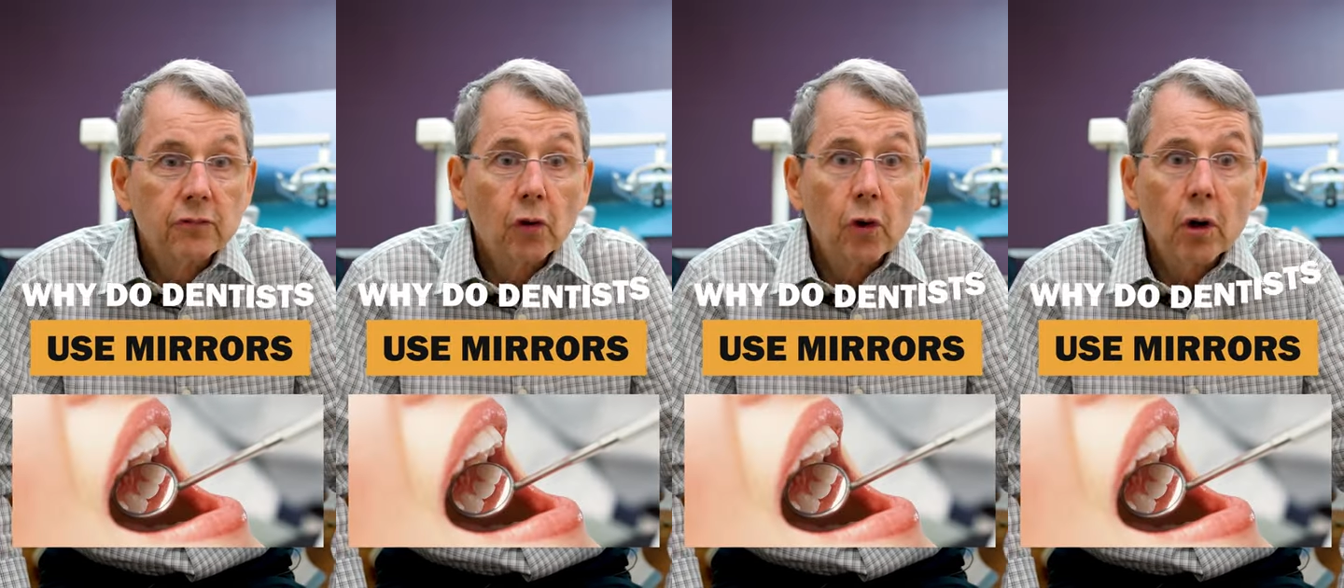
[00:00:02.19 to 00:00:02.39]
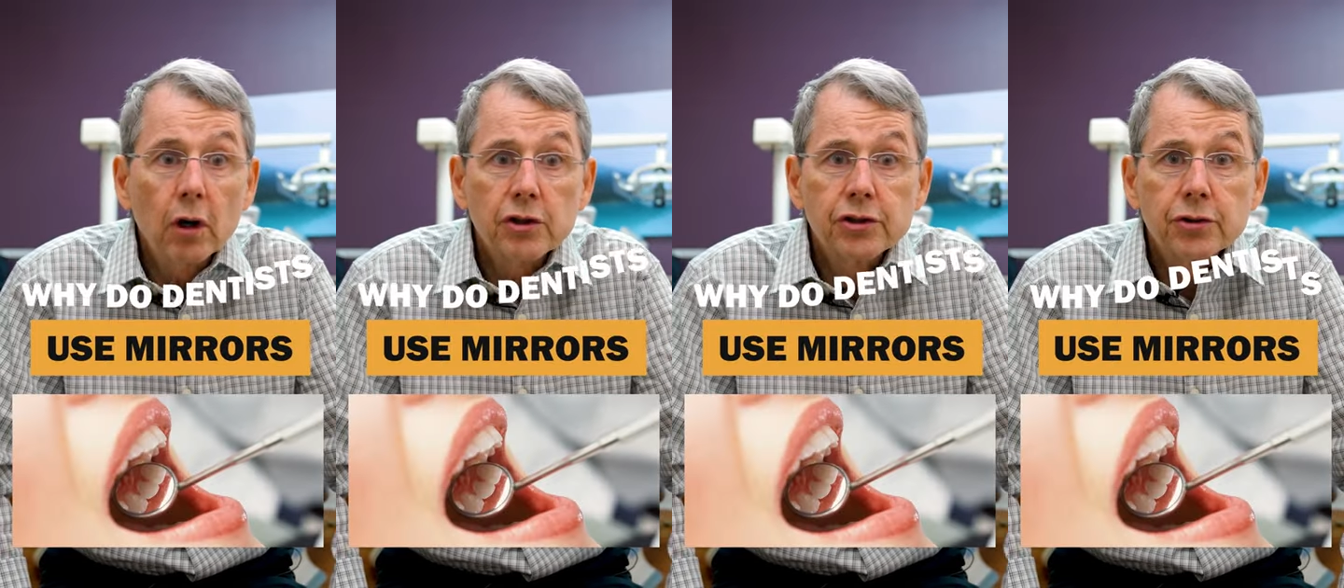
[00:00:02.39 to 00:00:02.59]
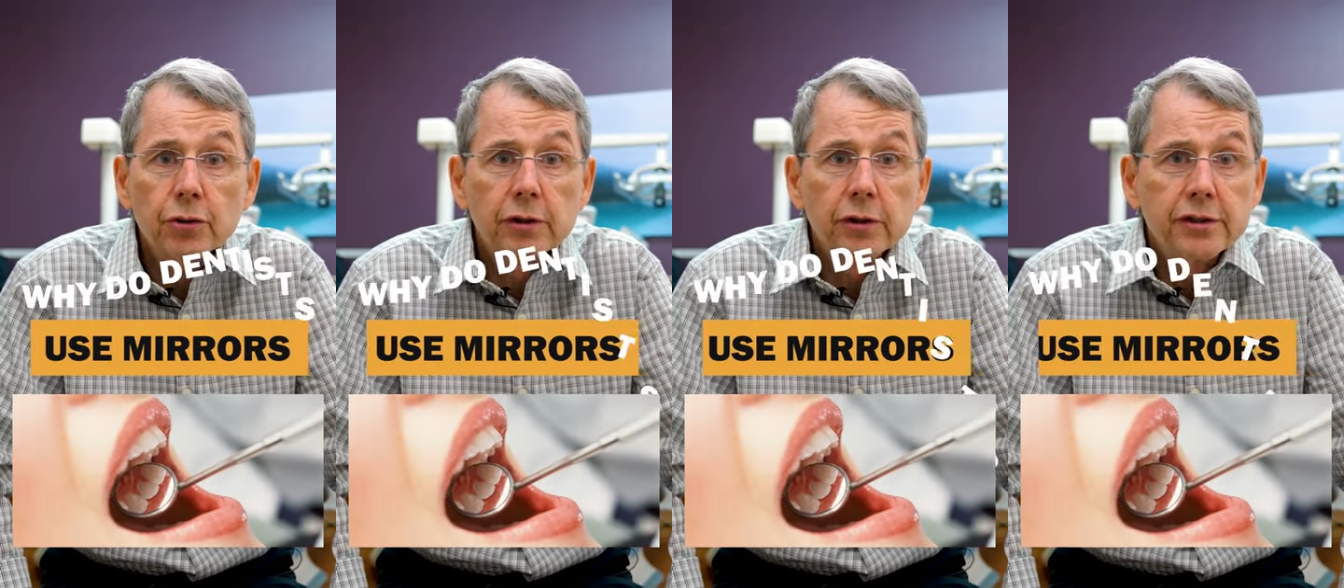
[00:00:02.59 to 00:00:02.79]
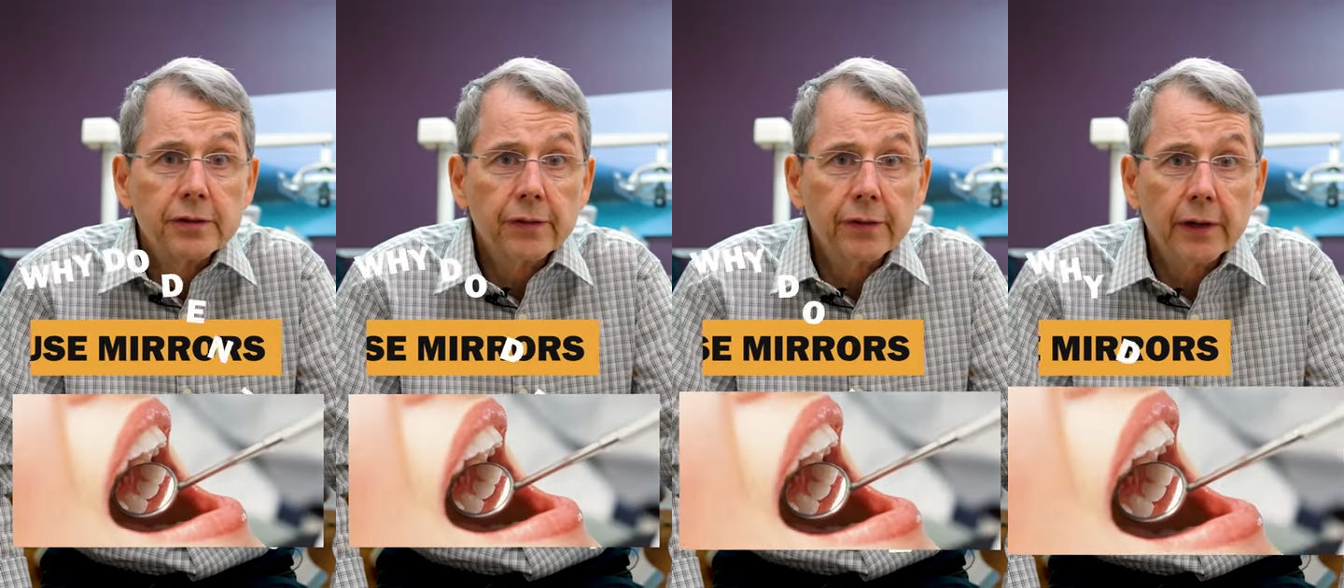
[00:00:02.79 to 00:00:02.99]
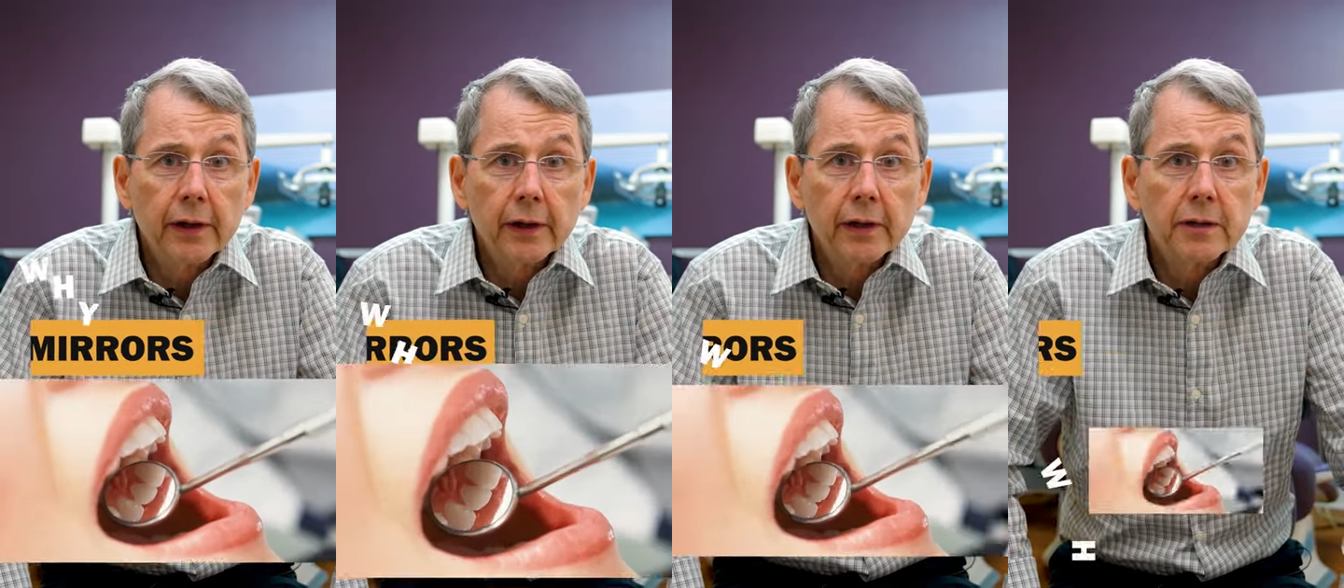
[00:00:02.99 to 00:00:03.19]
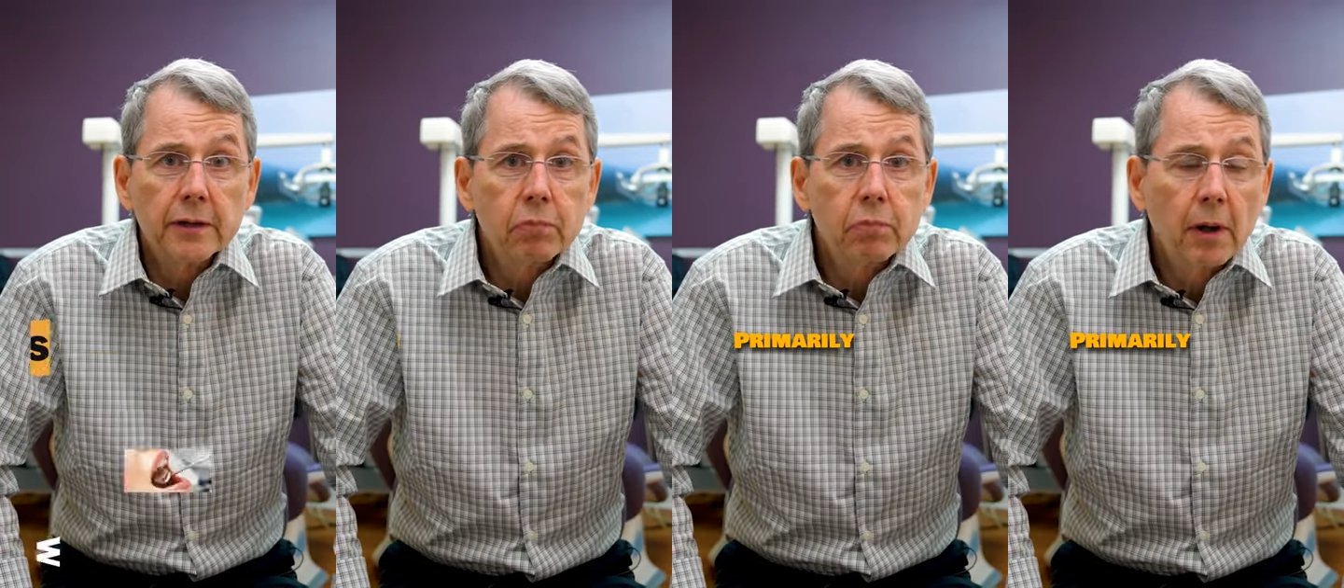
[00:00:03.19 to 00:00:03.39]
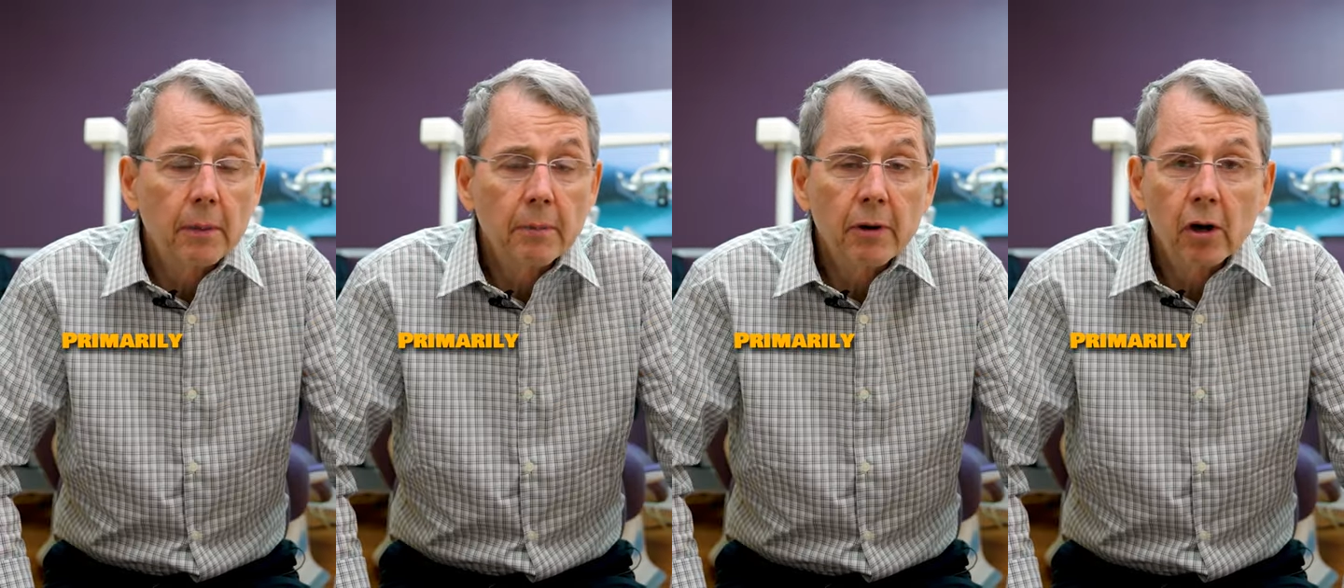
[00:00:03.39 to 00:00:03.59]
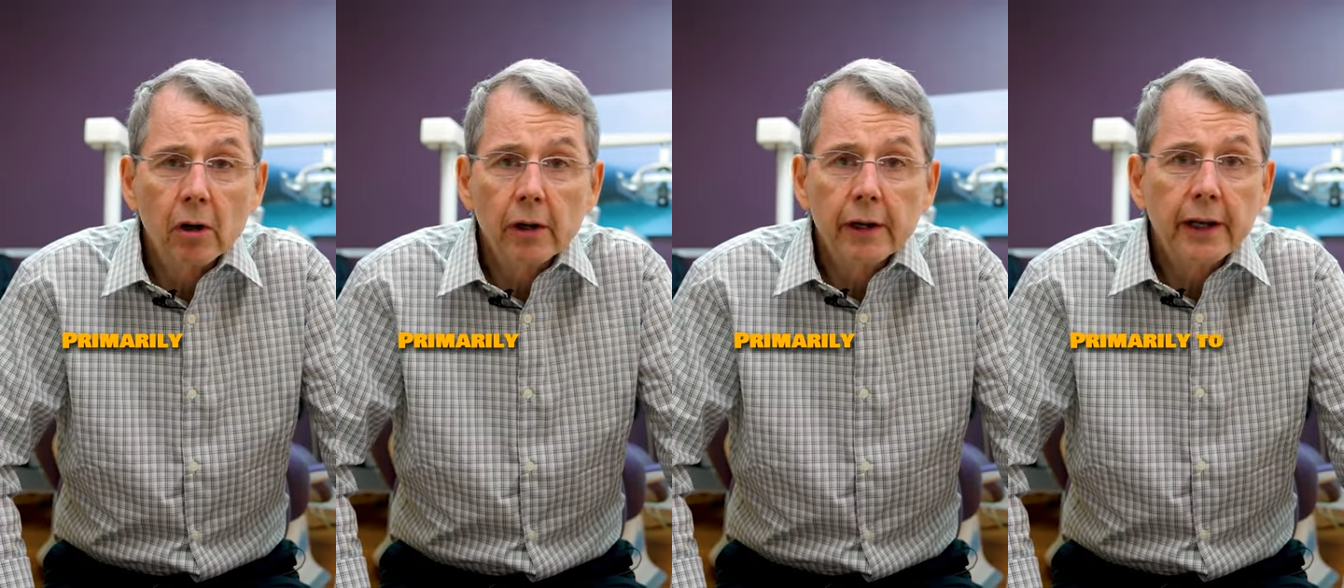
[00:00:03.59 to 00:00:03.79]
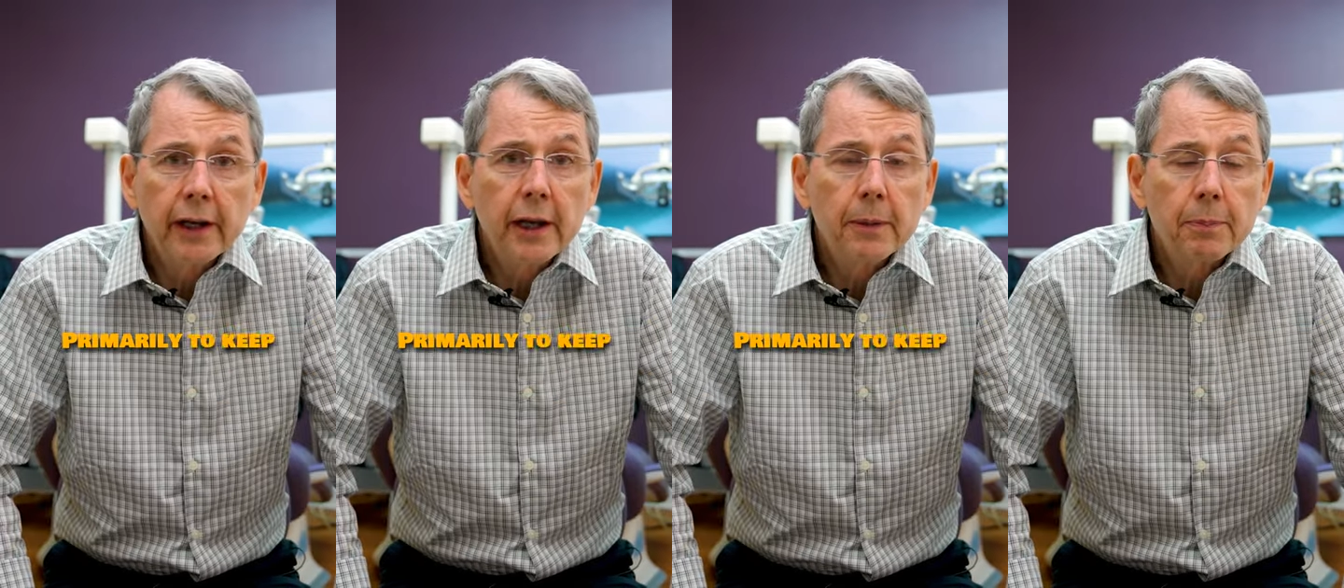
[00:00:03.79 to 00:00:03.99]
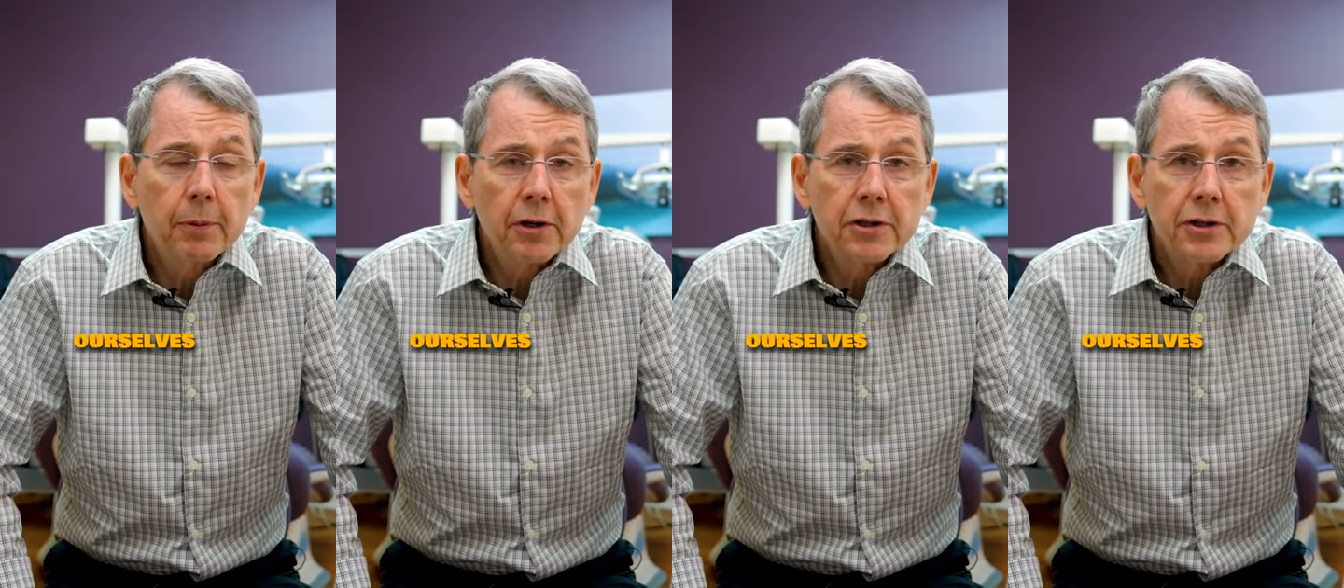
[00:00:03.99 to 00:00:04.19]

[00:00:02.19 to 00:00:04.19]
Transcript: for all sorts of things, primarily to keep